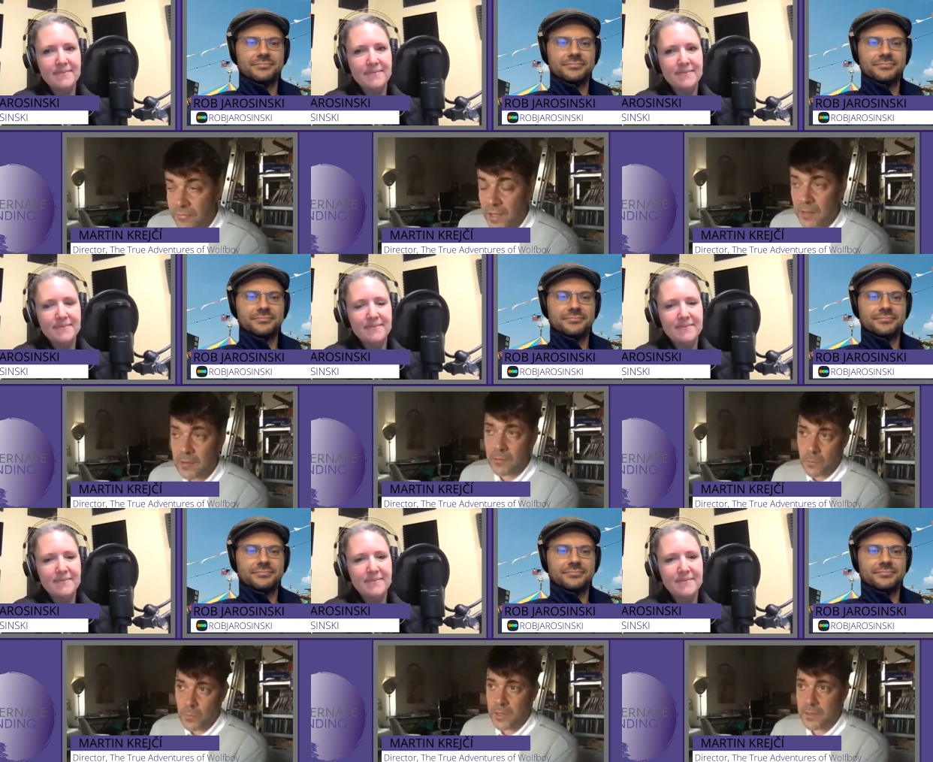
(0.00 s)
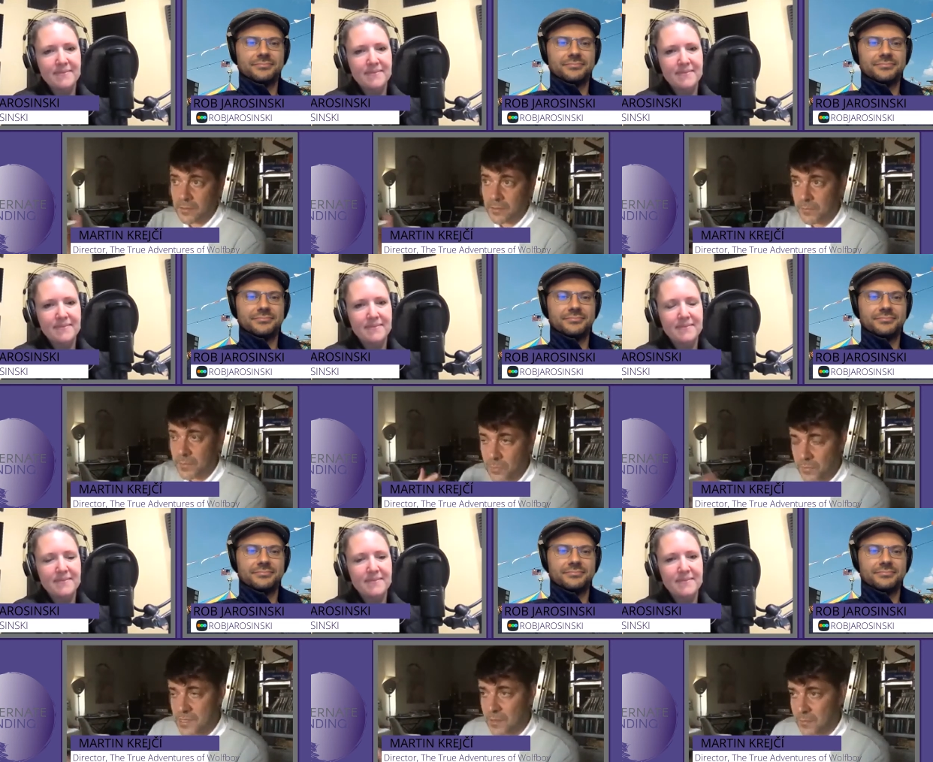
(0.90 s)
Speaker 1: if and when the, the
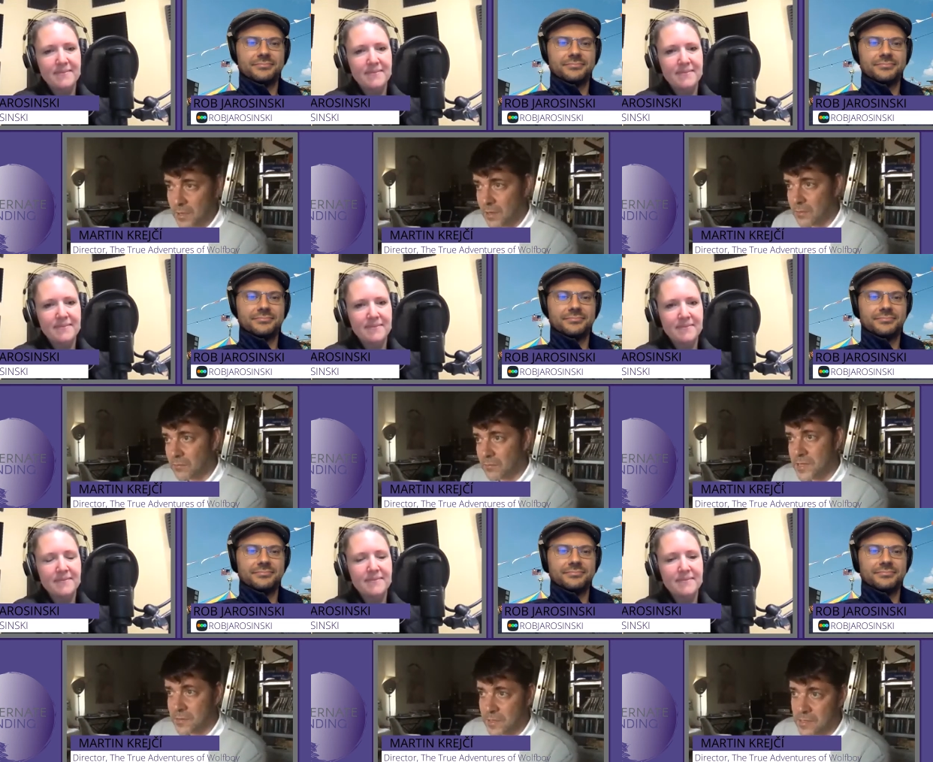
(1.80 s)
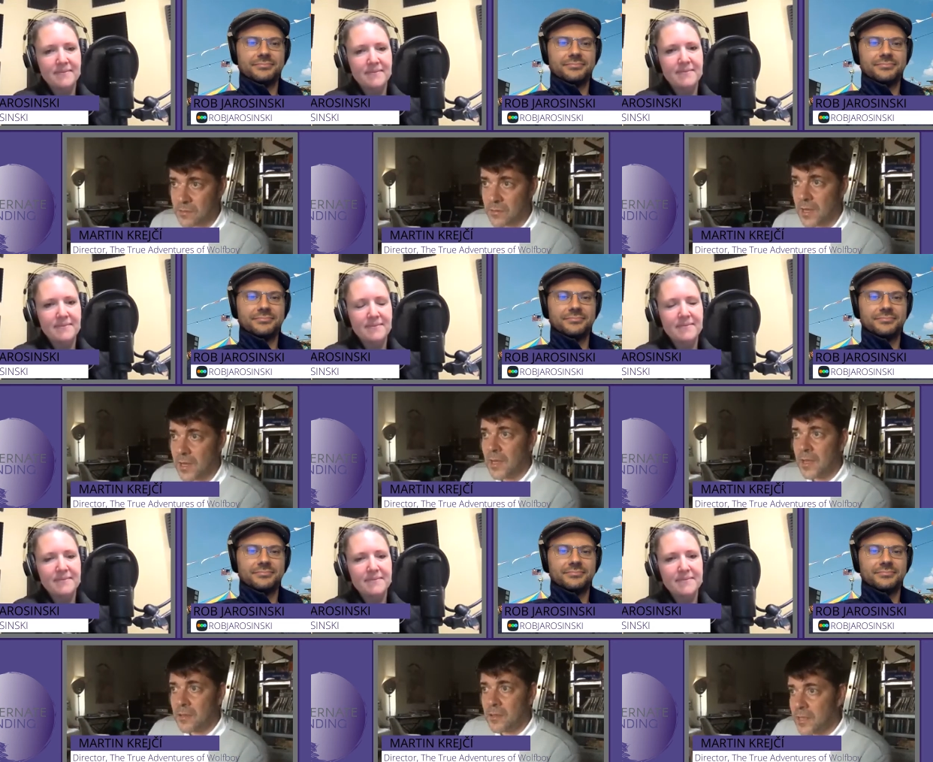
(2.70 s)
movie somehow resonates or
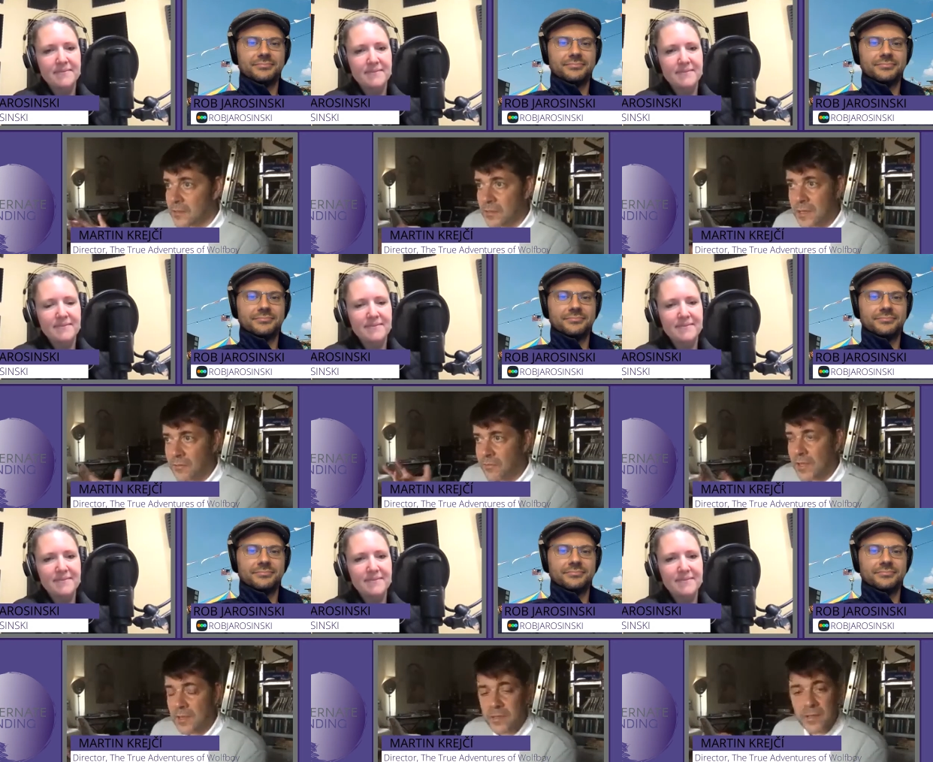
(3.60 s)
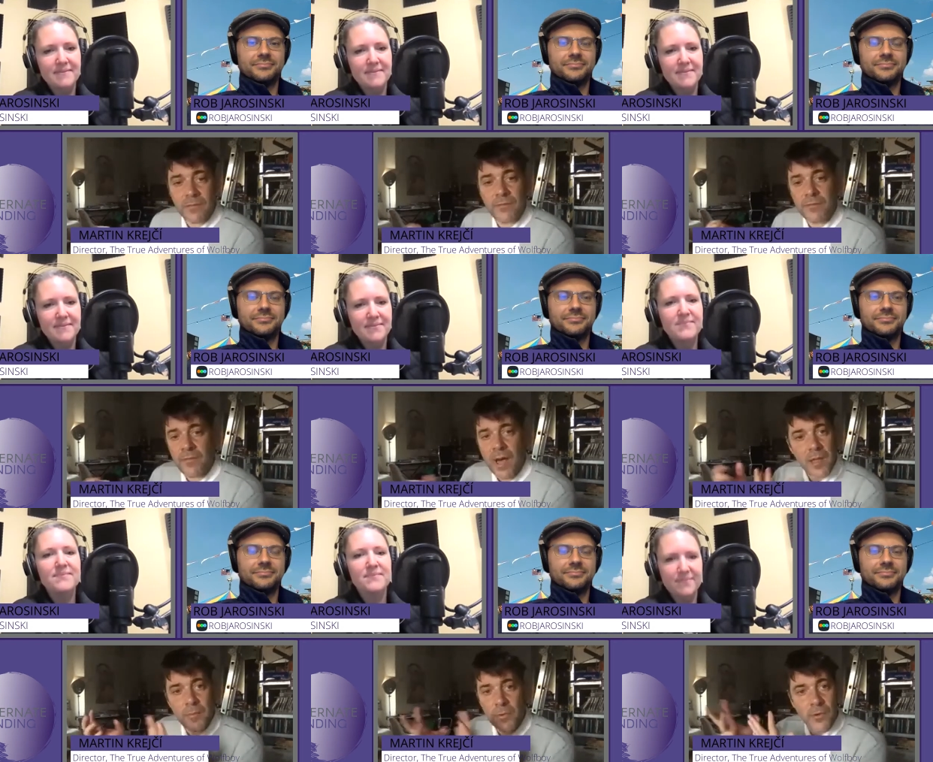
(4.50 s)
you can you can feel the
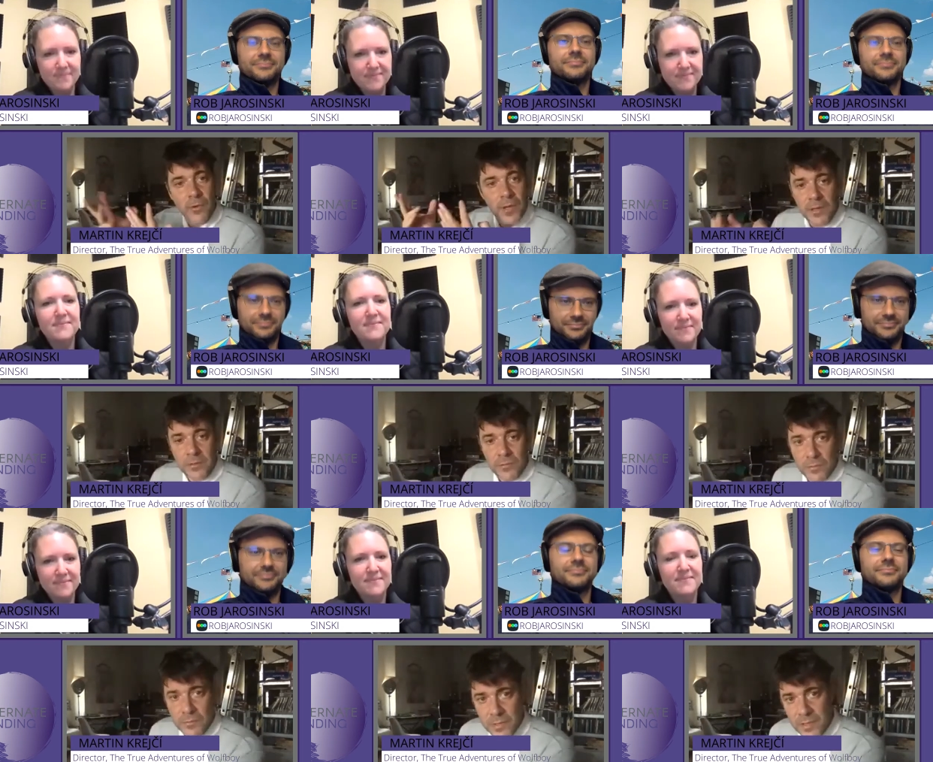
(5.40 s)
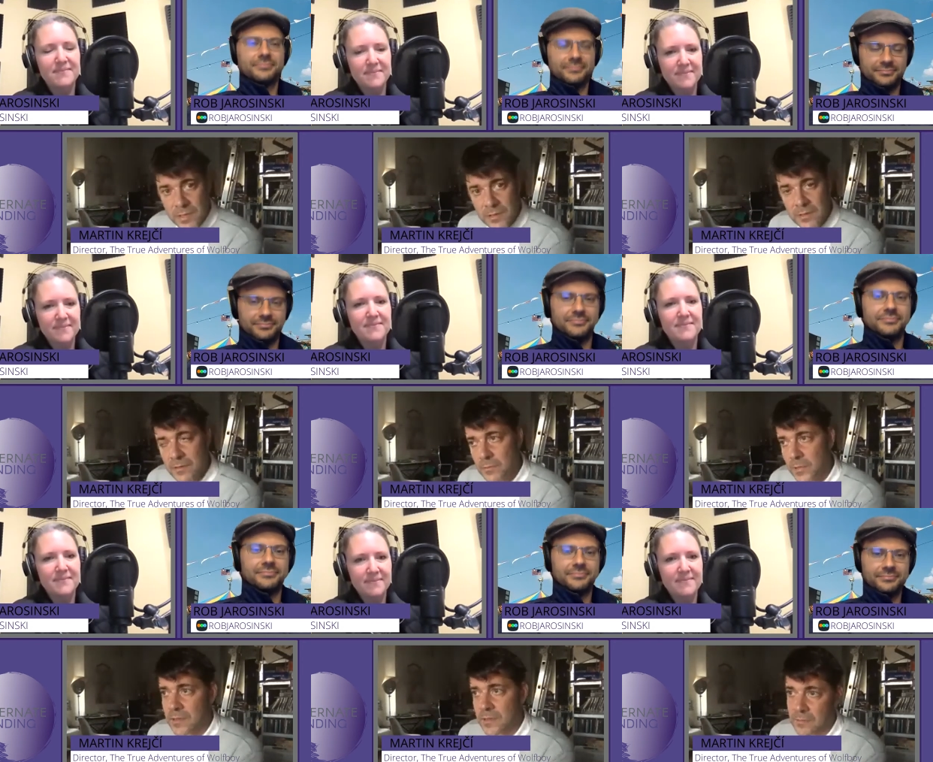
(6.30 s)
vibe going in the room that it,
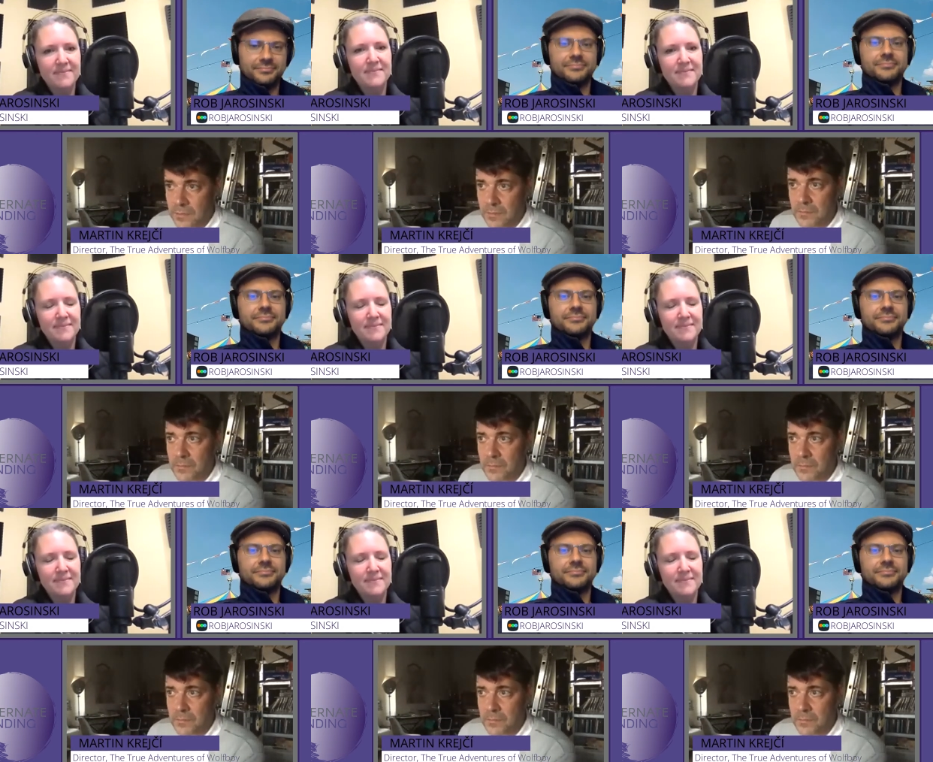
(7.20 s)
when it